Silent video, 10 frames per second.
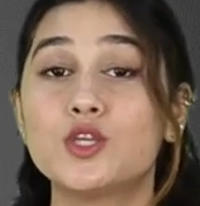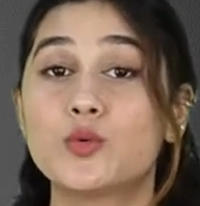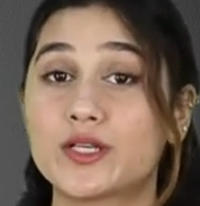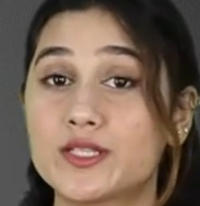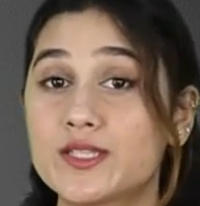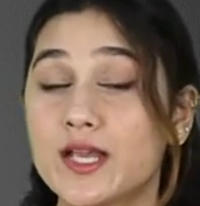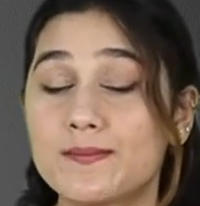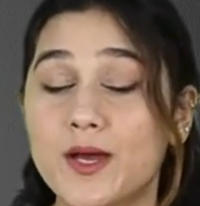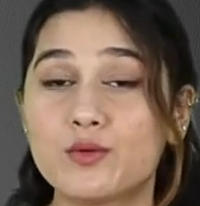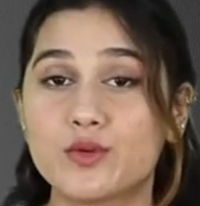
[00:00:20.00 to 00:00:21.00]
To understand
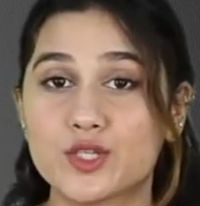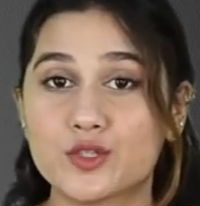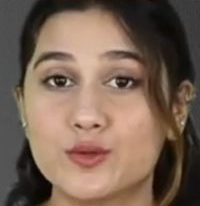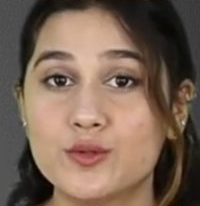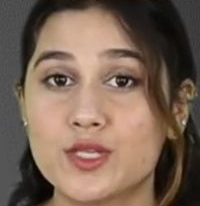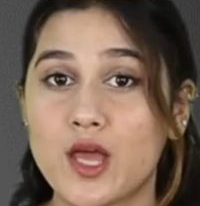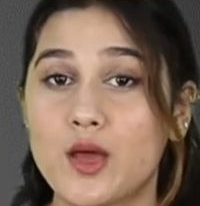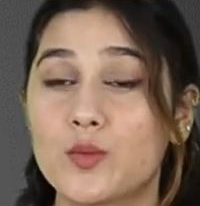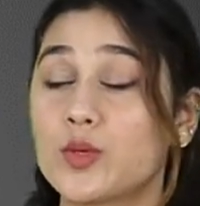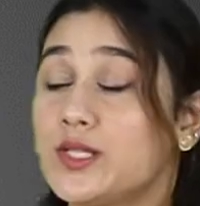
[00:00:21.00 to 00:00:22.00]
about ratios,
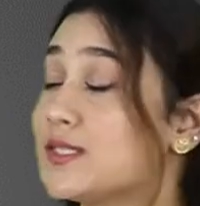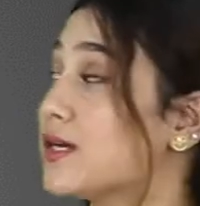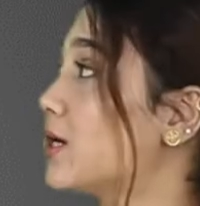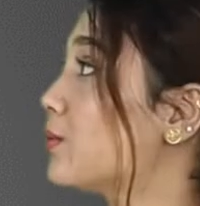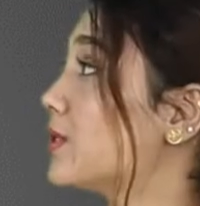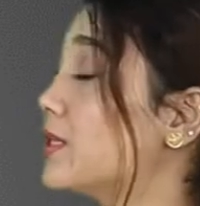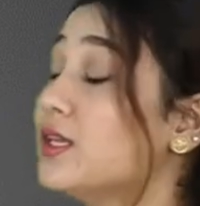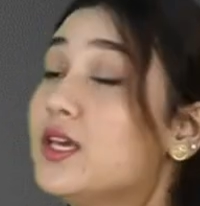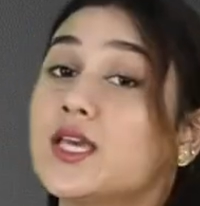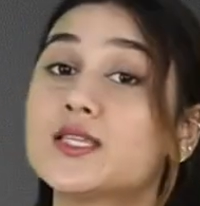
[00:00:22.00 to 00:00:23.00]
we'll start with
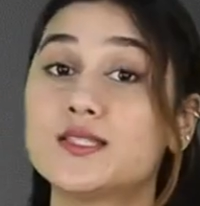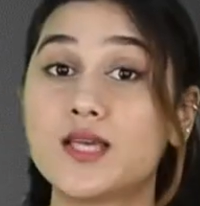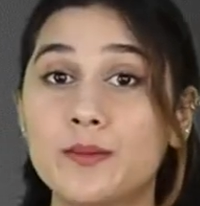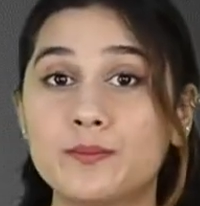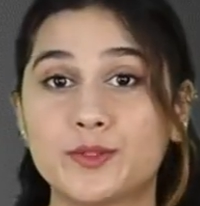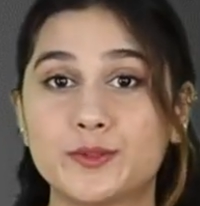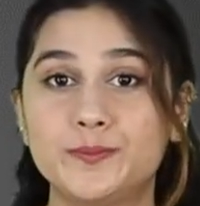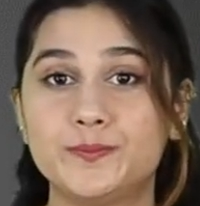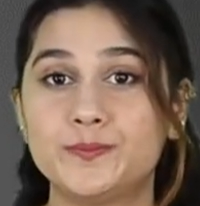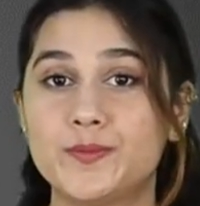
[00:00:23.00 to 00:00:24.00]
an example.
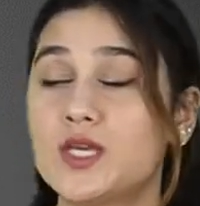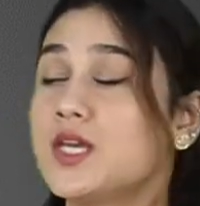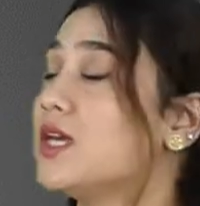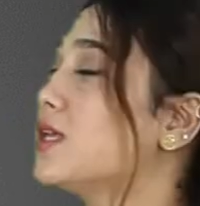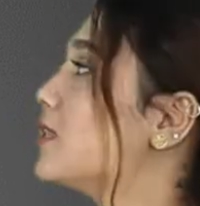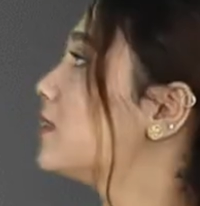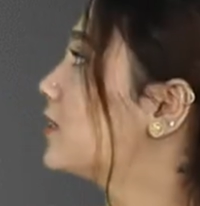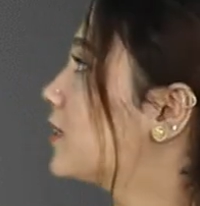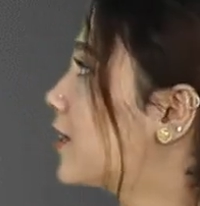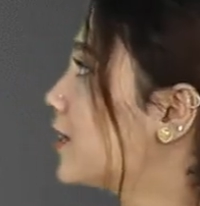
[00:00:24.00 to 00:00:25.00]

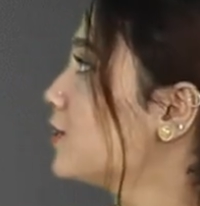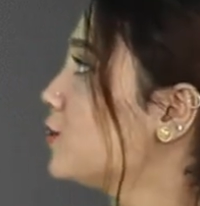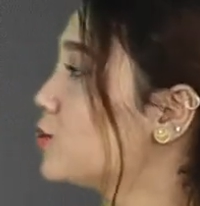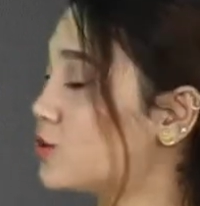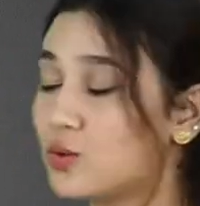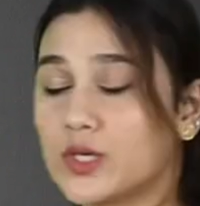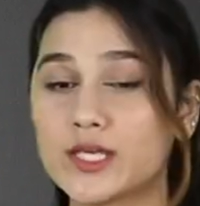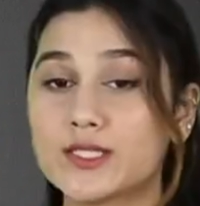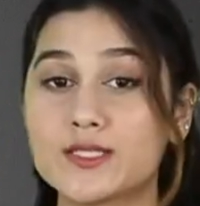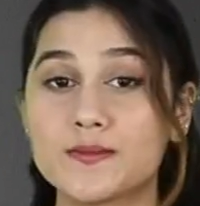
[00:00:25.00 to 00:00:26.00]
There are two
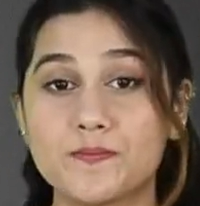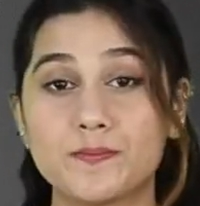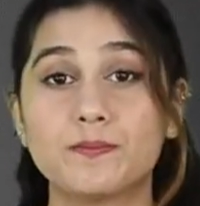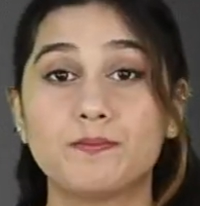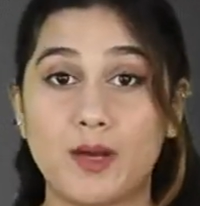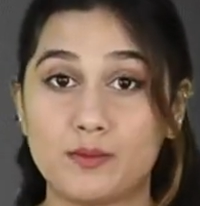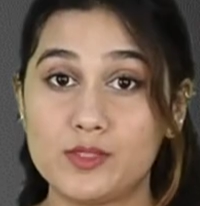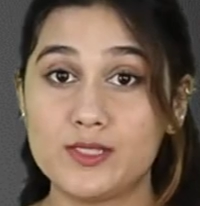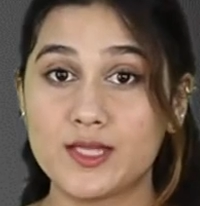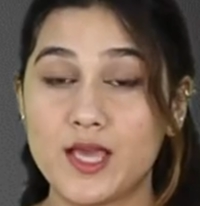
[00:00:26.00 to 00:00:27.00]
kids,
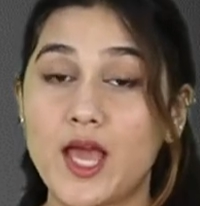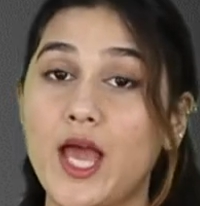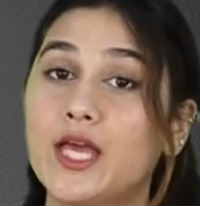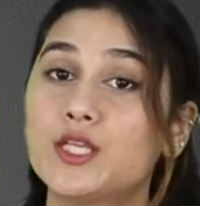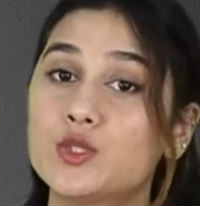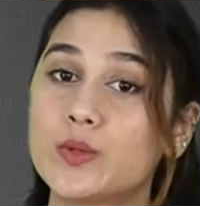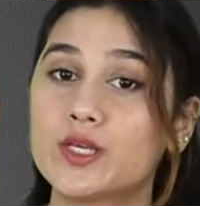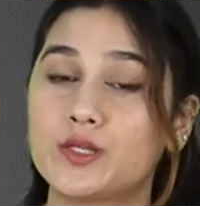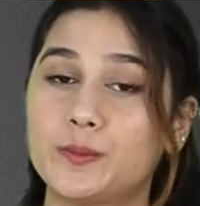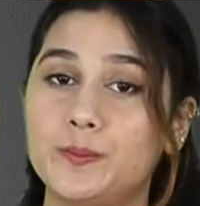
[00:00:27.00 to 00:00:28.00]
Bubbles and
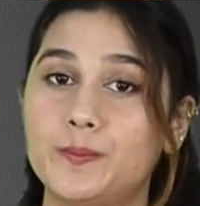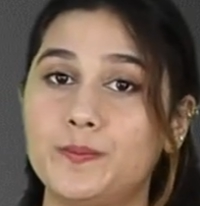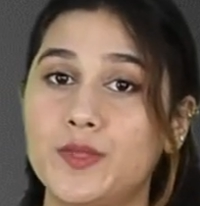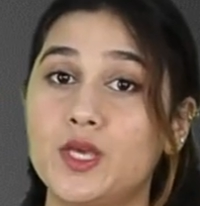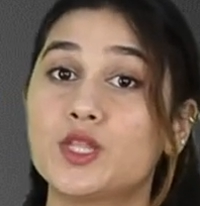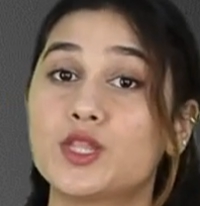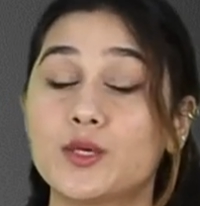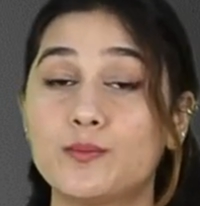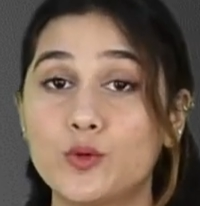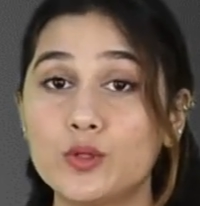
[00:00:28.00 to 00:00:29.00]
Twinkle.
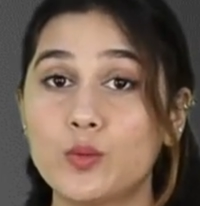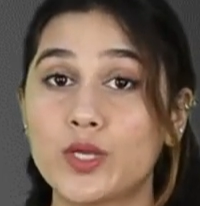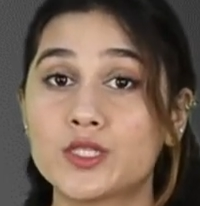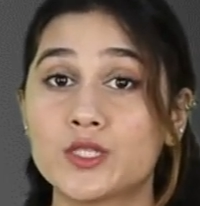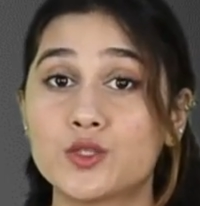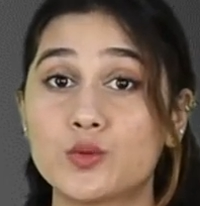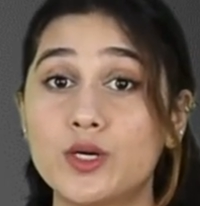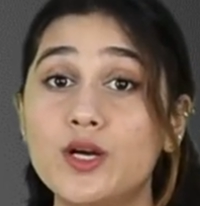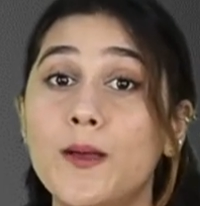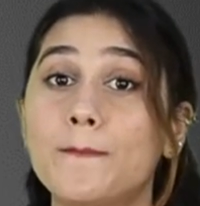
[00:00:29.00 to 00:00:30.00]
They both went into
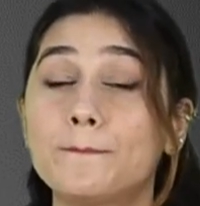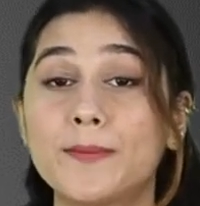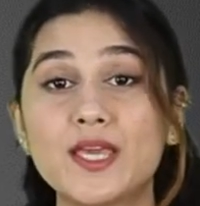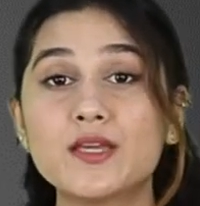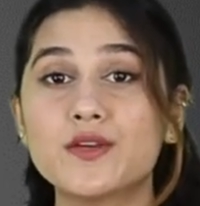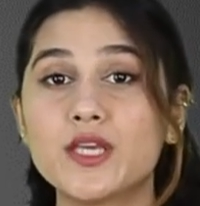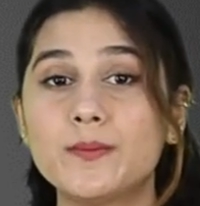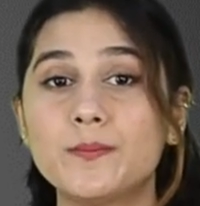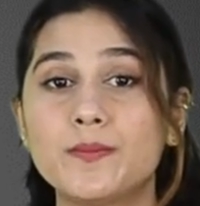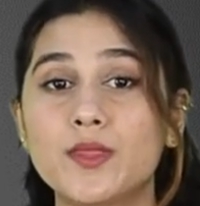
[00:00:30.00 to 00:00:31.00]
a bakery.